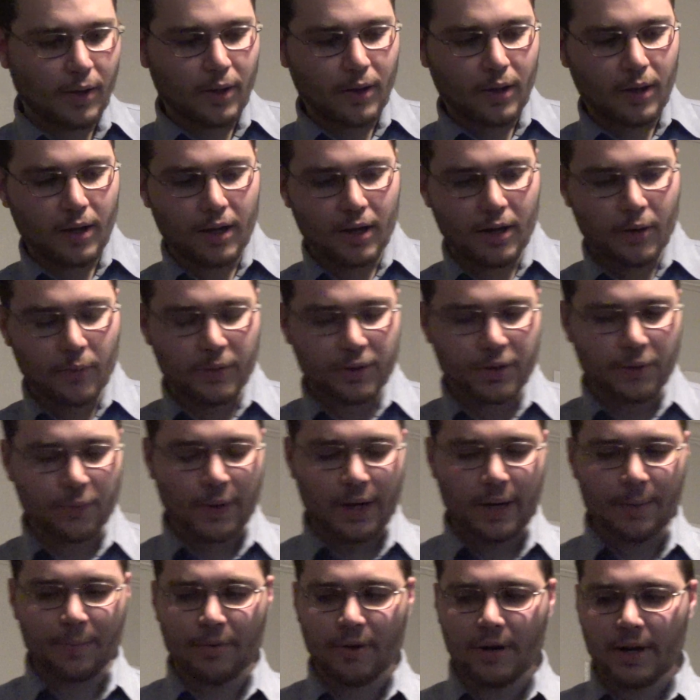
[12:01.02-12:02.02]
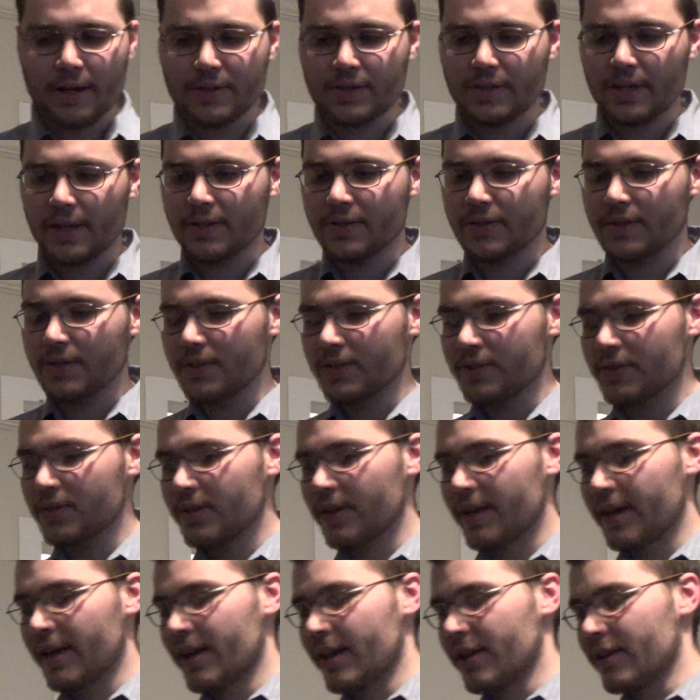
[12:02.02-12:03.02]
with the right
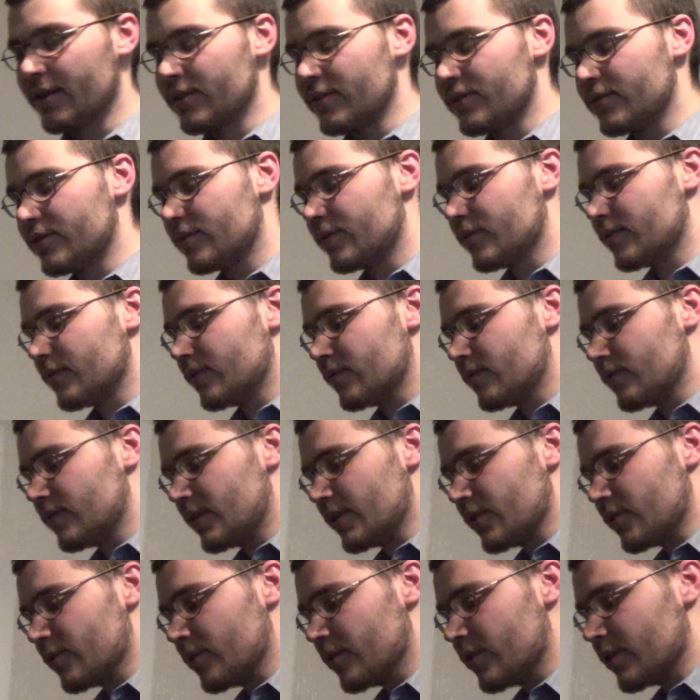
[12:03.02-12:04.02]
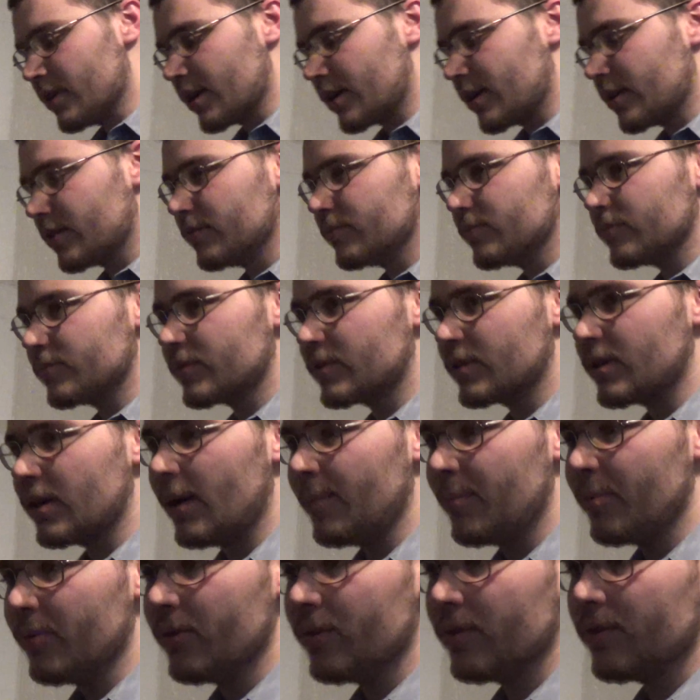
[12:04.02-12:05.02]
processes. And there are a
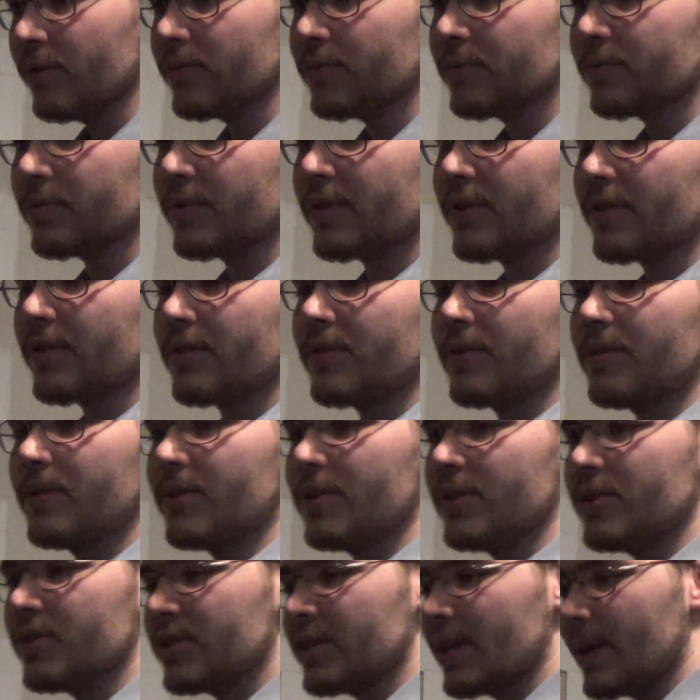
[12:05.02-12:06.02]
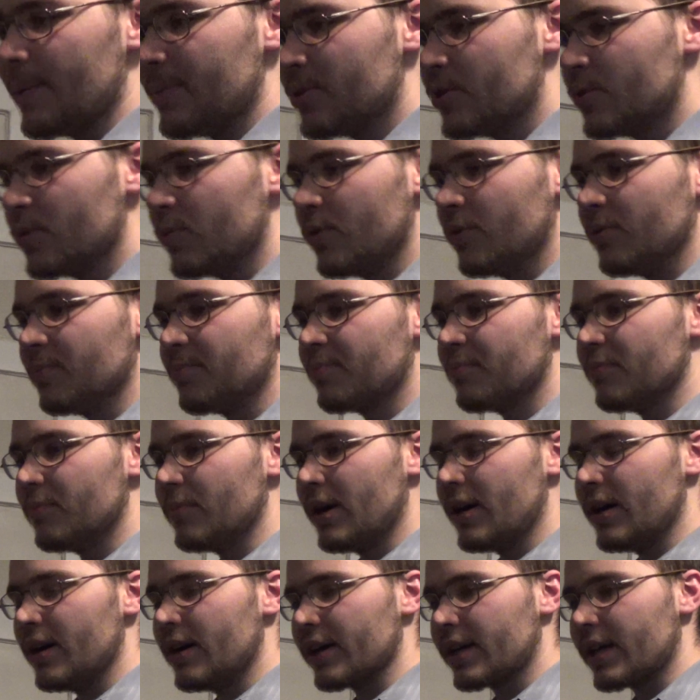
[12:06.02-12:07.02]
couple conceptual
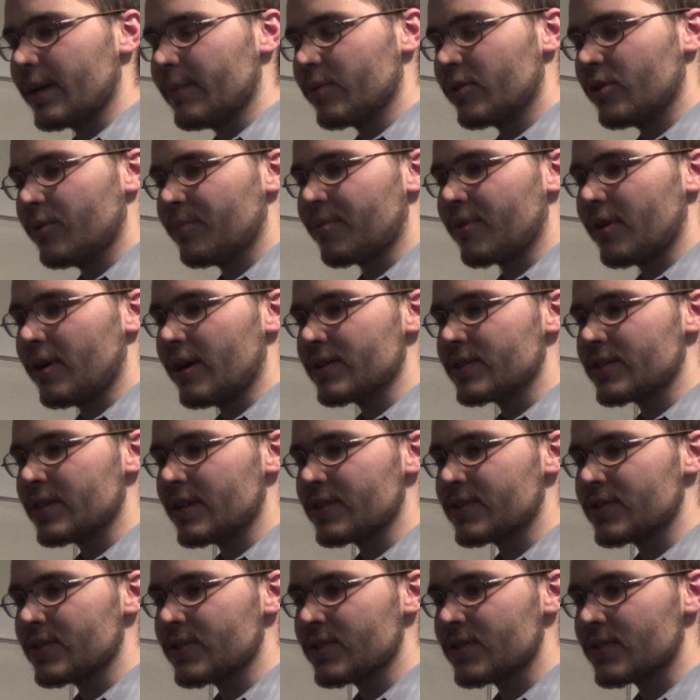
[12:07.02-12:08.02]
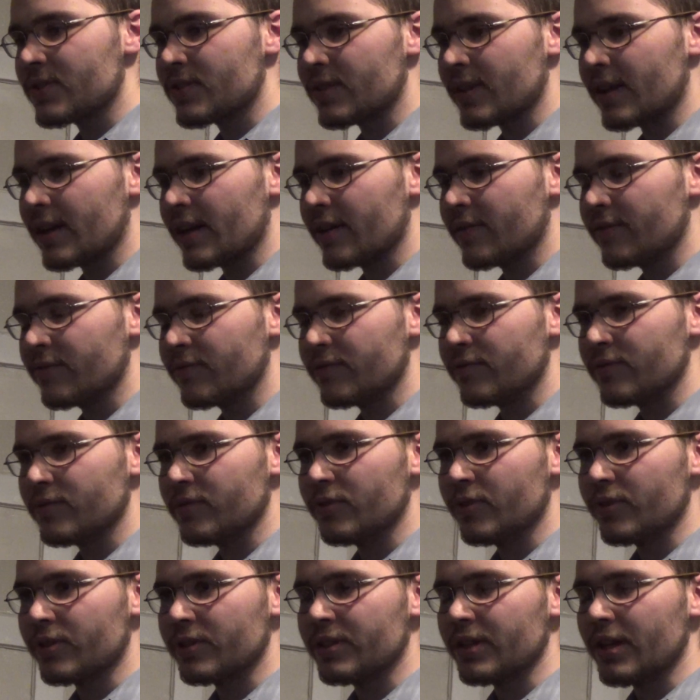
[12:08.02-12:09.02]
chemical processes that I've
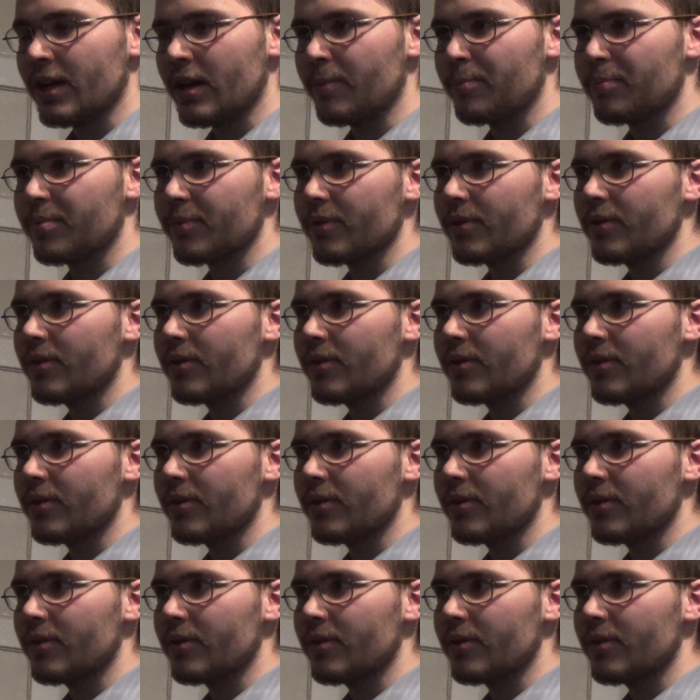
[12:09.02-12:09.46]
looked up.